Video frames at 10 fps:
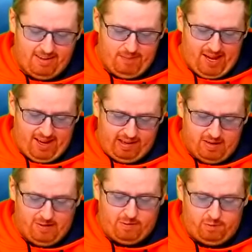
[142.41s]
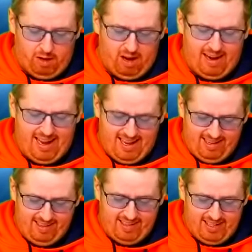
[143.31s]
by Coach
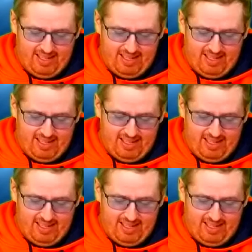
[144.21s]
Flores